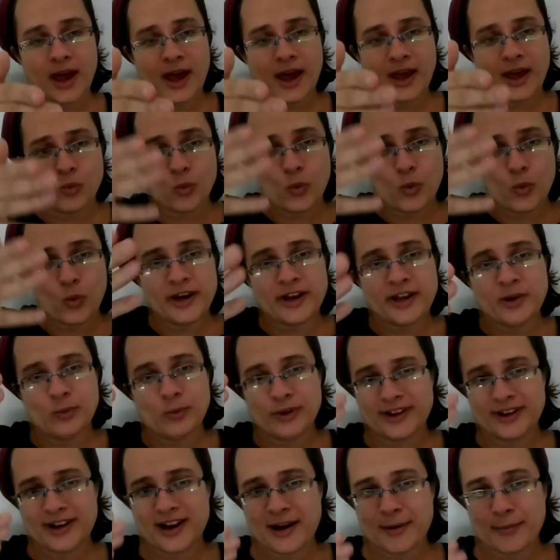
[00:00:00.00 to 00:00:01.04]
And when he
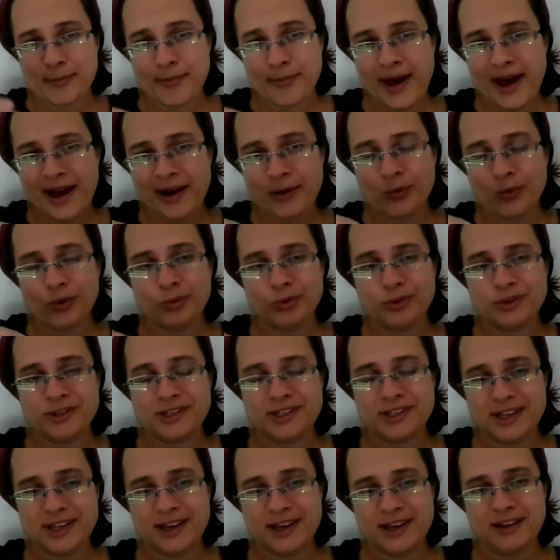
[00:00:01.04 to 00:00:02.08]
will come back, we will
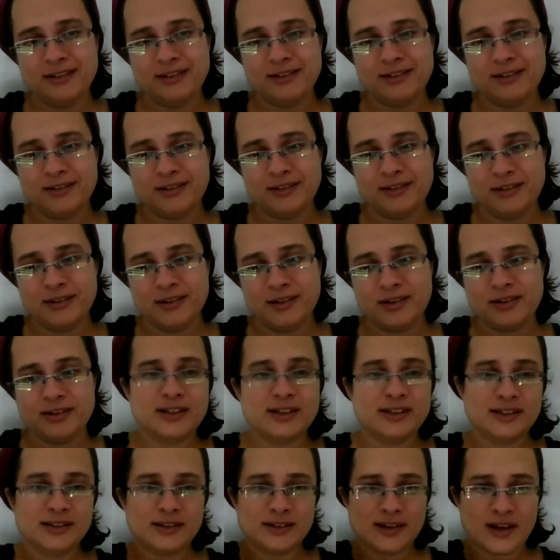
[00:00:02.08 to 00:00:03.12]
see
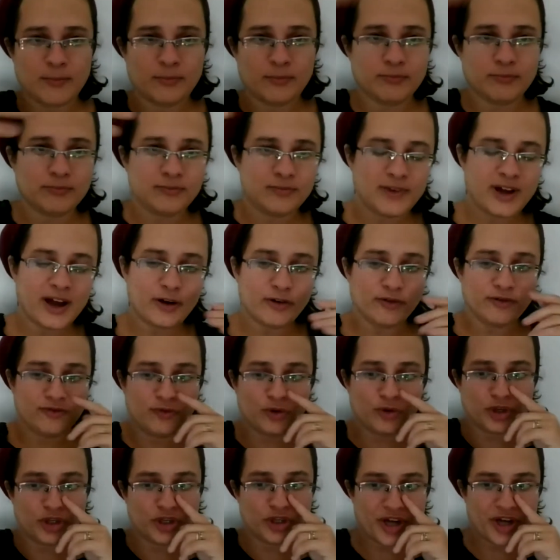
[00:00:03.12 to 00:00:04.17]
this um, kind of
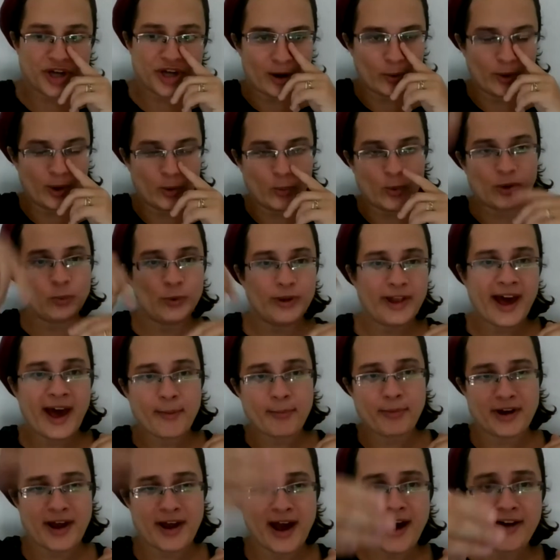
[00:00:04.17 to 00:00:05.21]
foreshadowing what will
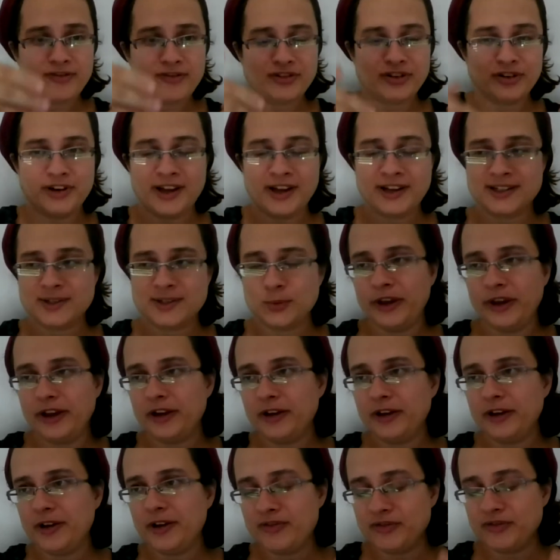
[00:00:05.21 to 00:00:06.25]
happen after next
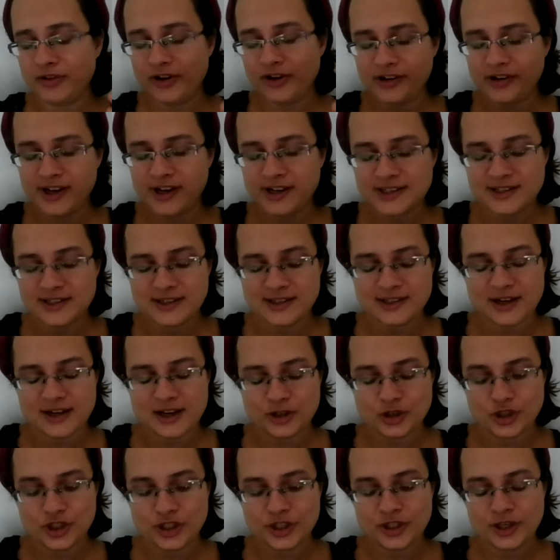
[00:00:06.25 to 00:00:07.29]
week, after our next
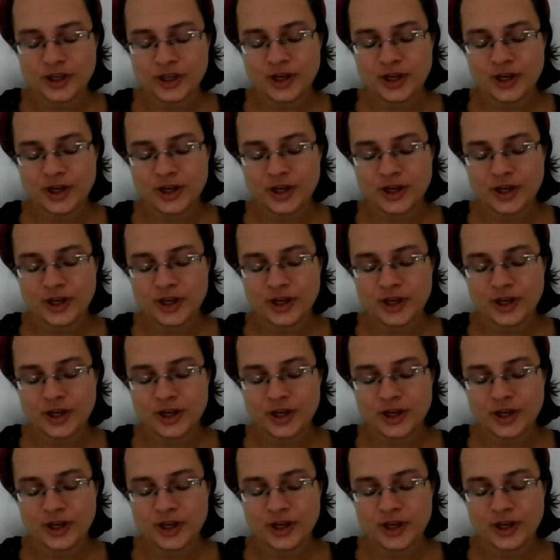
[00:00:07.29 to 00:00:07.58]
discussion.